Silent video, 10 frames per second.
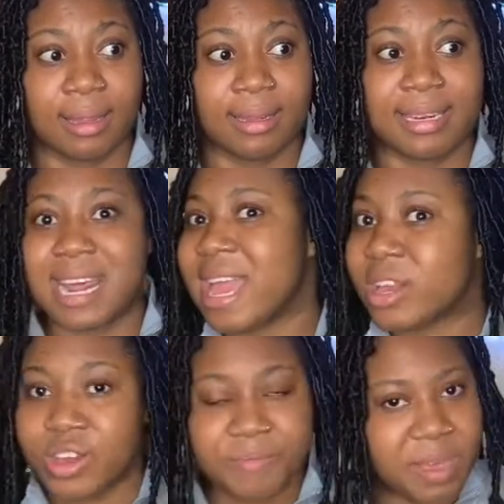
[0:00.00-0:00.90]
they
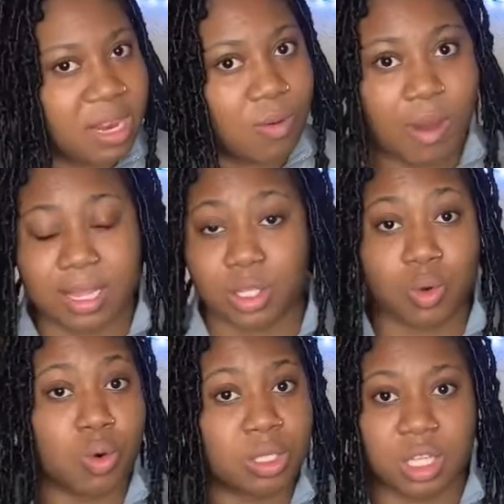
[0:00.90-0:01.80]
could be the ones
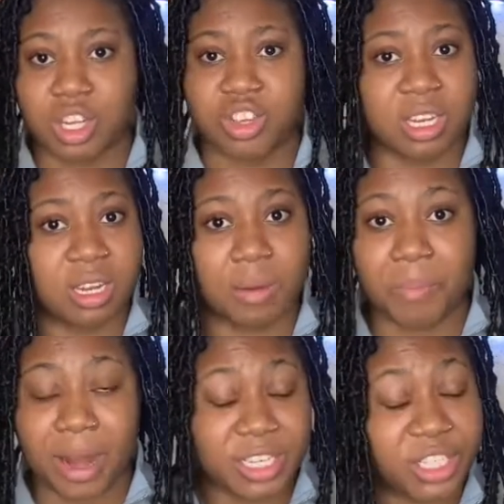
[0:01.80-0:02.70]
causing you the
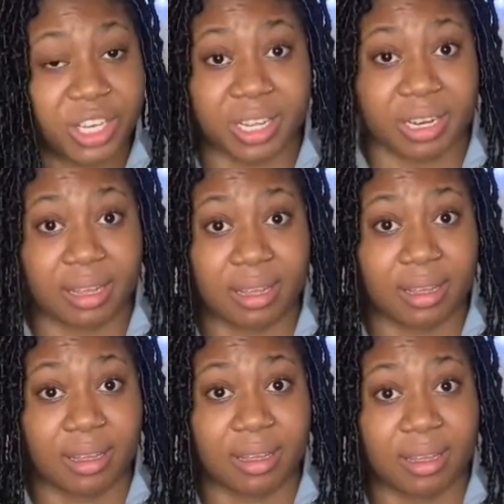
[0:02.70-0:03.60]
depression.
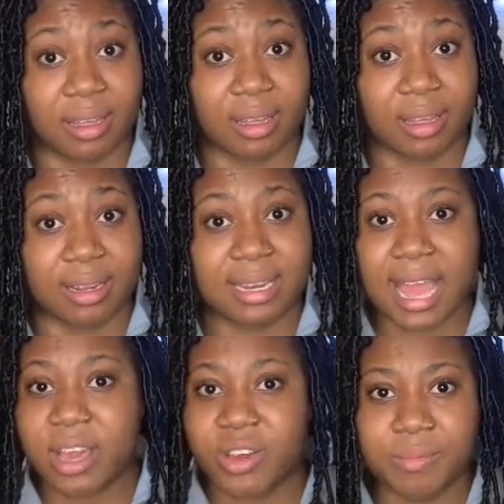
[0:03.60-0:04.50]
They
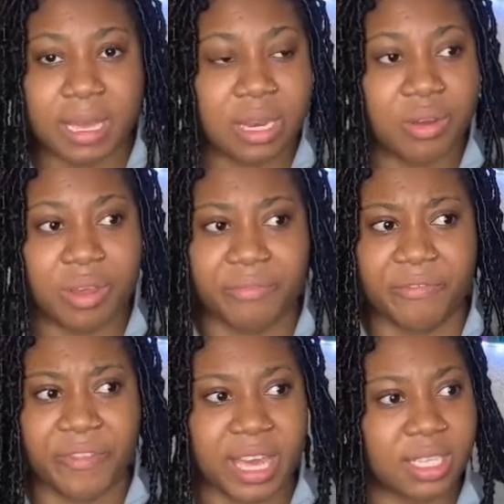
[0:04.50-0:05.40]
could be doing
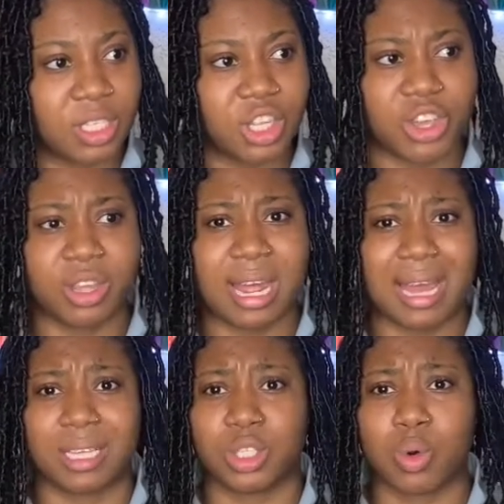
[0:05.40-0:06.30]
things to you that
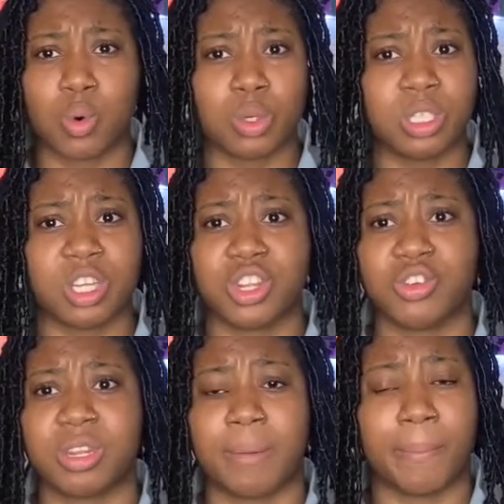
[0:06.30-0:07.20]
is causing
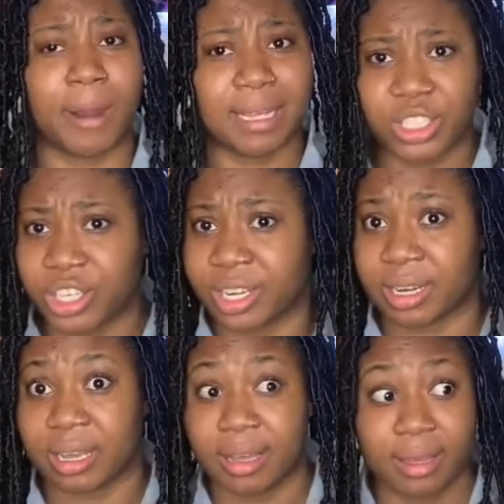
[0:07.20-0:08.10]
you
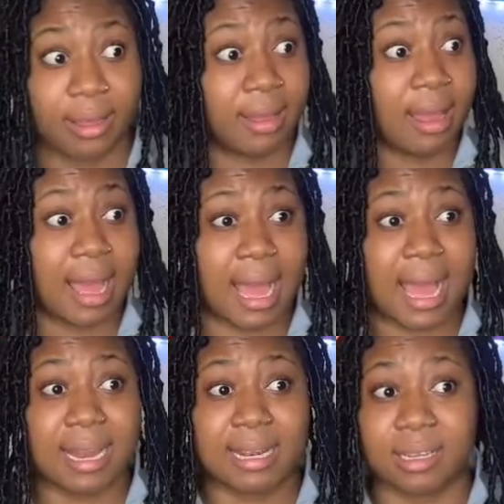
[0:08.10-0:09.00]
depression.
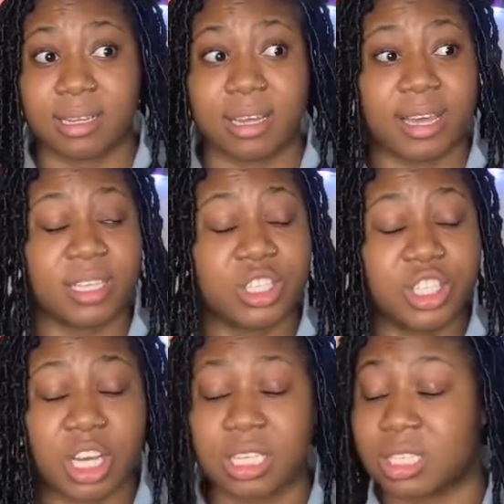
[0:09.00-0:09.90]
And it's
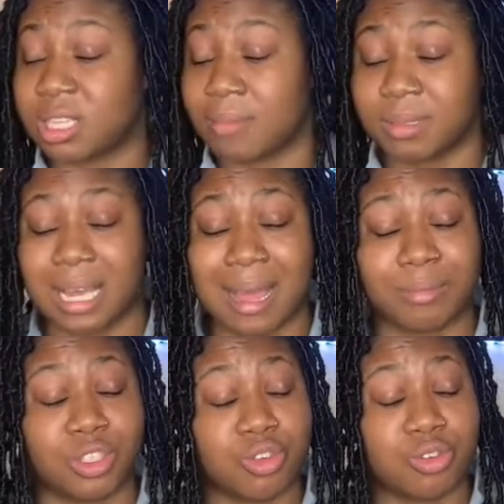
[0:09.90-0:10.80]
just sometimes